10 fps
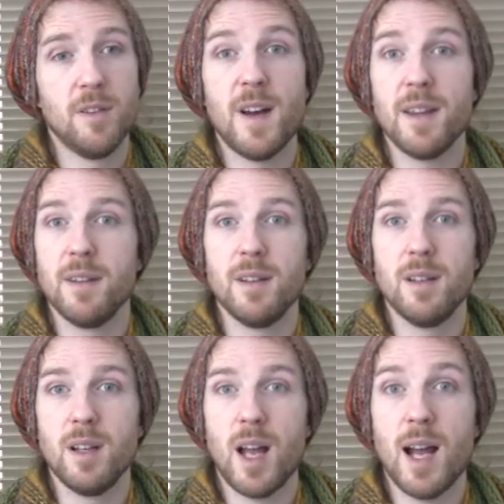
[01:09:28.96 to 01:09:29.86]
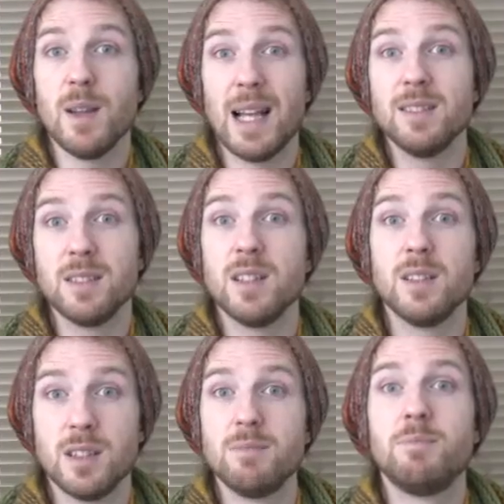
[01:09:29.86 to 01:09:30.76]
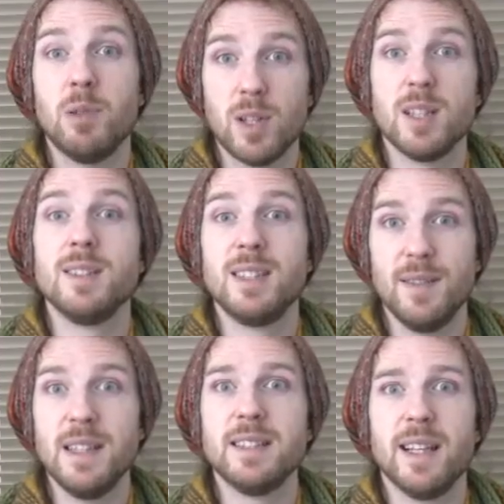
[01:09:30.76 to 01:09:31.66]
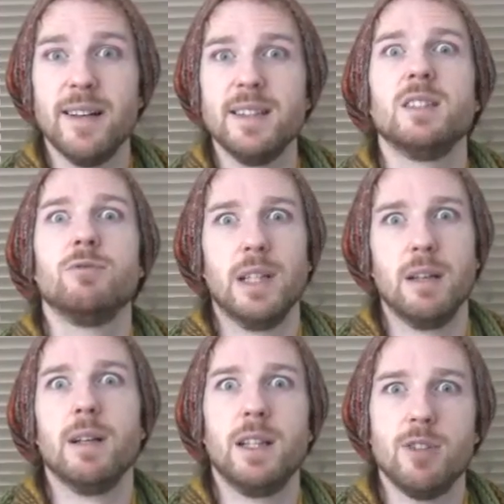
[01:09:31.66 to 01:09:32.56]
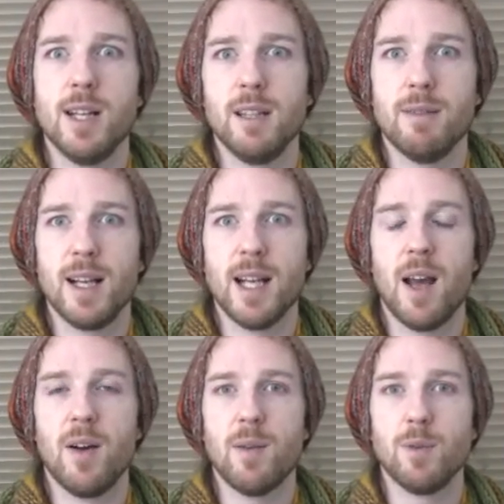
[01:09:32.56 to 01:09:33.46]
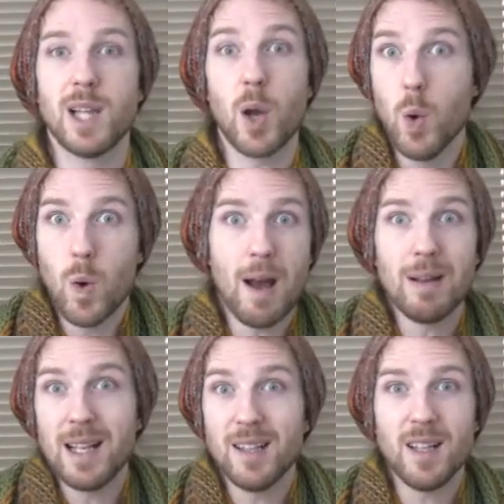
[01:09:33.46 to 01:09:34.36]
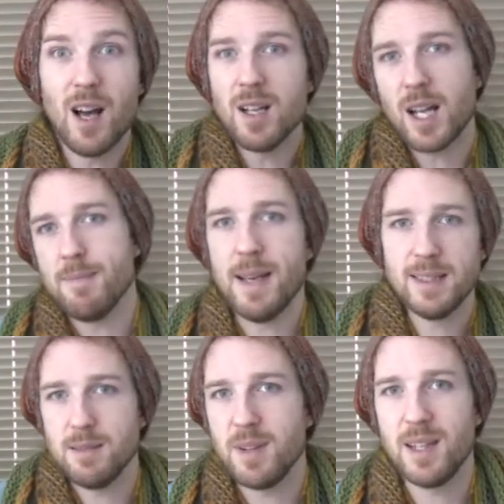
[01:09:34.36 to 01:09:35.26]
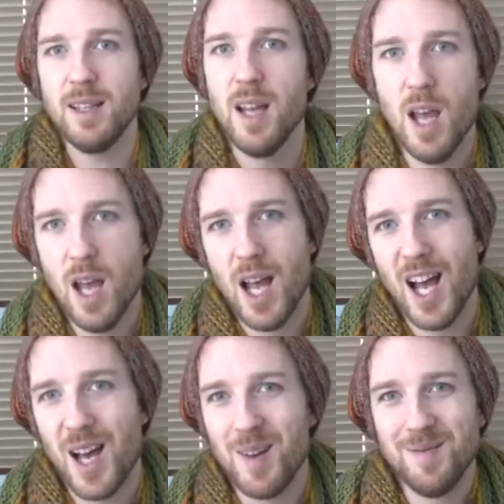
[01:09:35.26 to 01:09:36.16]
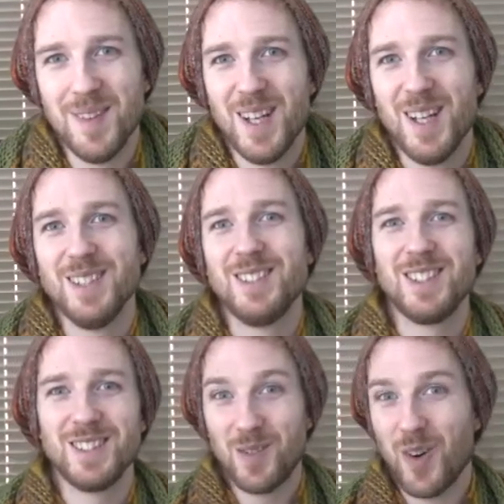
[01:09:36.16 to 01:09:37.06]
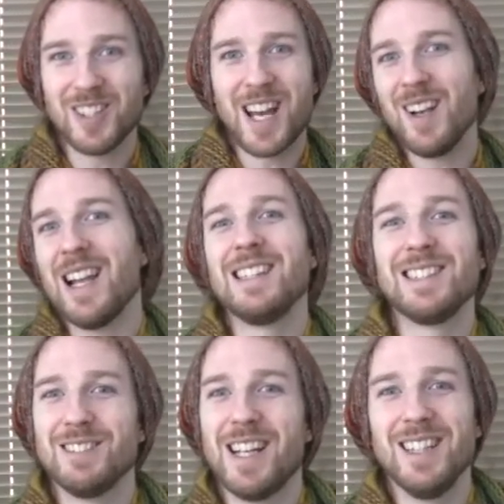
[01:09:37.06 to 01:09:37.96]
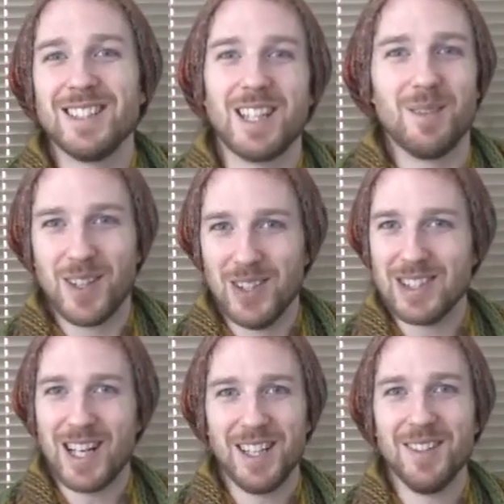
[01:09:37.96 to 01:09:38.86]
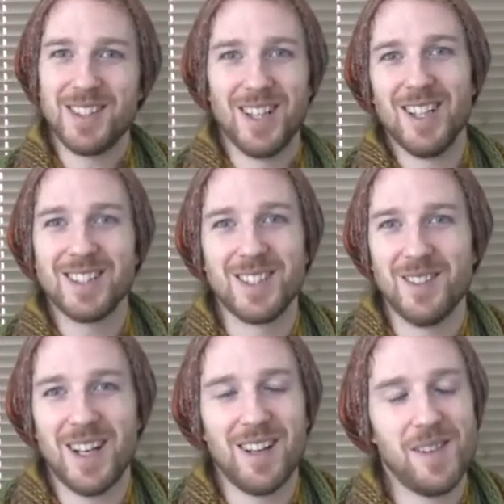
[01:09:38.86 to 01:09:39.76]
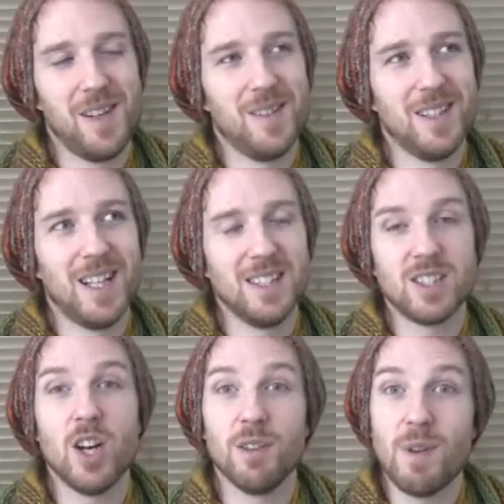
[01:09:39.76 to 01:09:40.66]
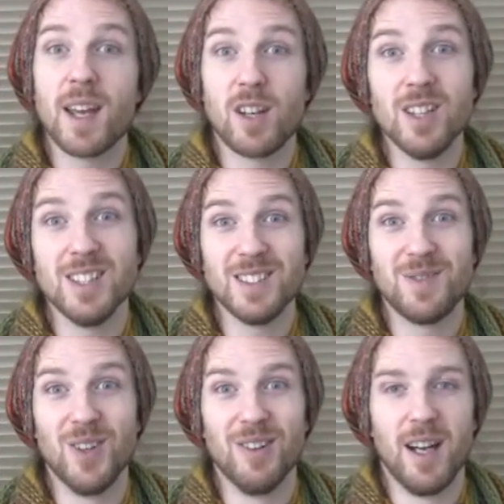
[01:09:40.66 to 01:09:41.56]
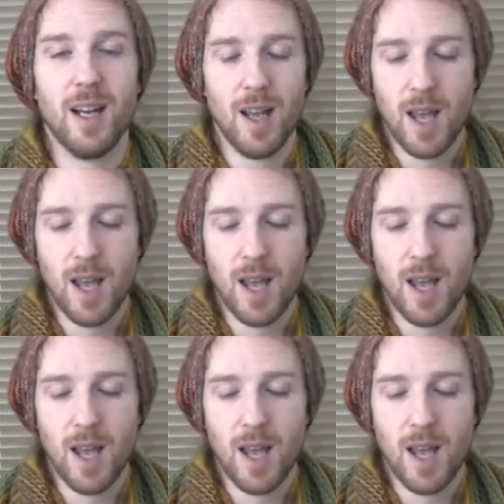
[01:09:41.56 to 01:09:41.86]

fact that Outlander, the book and the TV series, is really, really trendy right now, and everyone's like, oh, Outlander yarn, I can make something to watch Outlander in that's going to be all kind of tartan and what have you, and it's got the right colours for it.